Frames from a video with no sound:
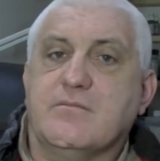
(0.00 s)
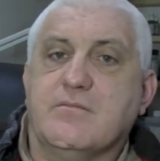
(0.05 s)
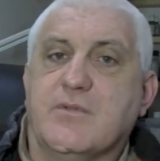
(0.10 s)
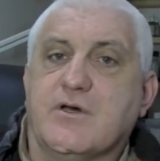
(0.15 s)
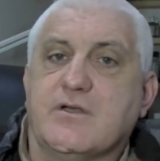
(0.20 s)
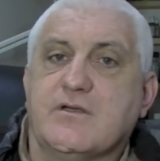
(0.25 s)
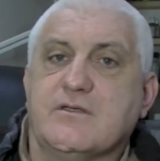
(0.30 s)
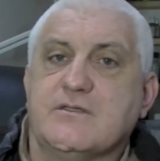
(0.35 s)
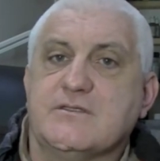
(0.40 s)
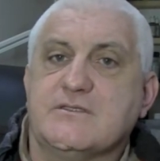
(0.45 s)

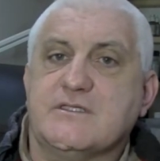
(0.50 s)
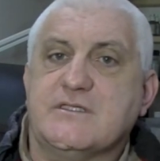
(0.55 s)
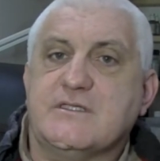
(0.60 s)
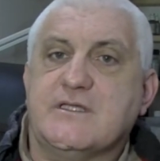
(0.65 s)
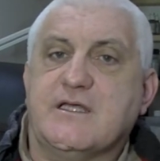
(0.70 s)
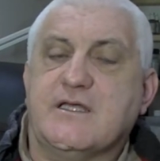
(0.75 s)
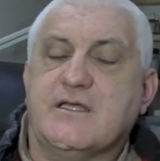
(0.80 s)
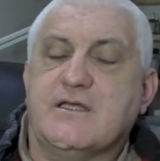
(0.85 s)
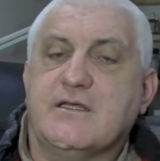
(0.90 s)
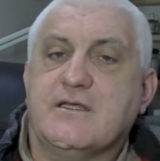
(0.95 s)
modelers in
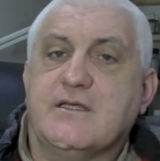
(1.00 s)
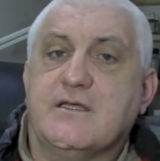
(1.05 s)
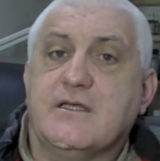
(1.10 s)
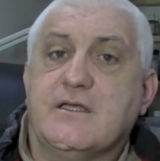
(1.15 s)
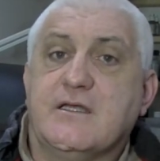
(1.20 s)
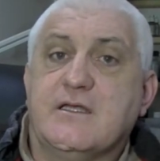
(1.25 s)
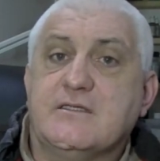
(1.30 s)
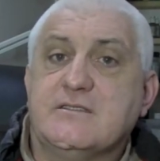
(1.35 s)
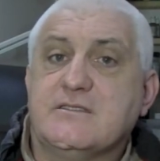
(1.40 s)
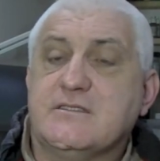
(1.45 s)
there.
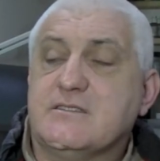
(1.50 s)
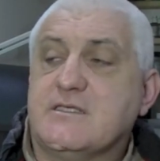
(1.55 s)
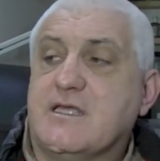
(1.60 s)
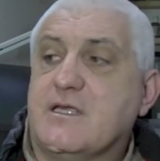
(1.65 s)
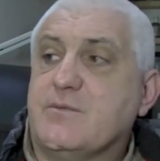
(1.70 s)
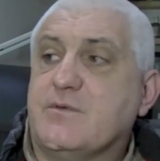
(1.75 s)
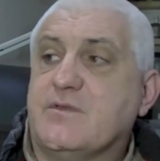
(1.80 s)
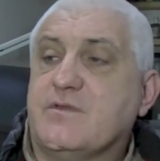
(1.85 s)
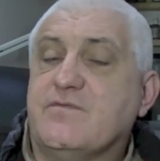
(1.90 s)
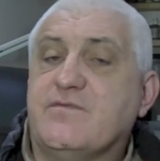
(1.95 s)
It's the
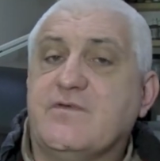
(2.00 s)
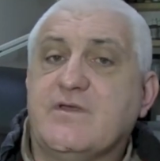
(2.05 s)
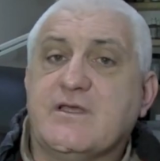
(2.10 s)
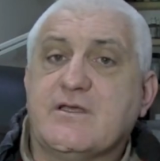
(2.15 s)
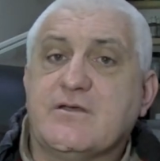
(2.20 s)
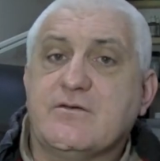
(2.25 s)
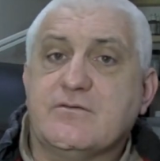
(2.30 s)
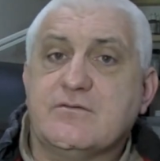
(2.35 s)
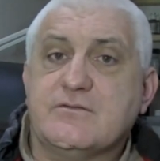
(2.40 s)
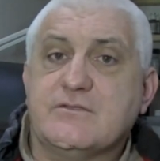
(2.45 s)
same with the
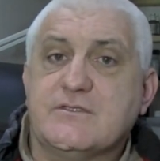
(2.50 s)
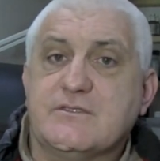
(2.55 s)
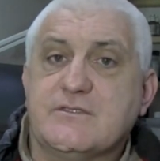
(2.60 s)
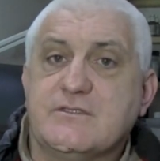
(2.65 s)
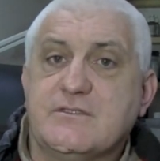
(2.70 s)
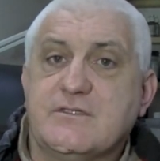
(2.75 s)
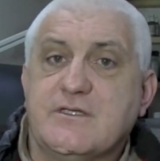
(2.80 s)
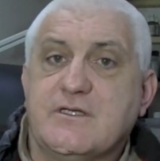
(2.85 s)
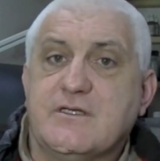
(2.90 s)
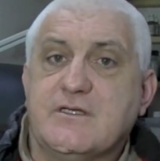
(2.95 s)
vehicles
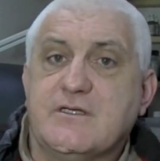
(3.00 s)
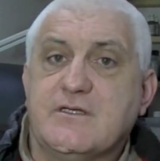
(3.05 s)
and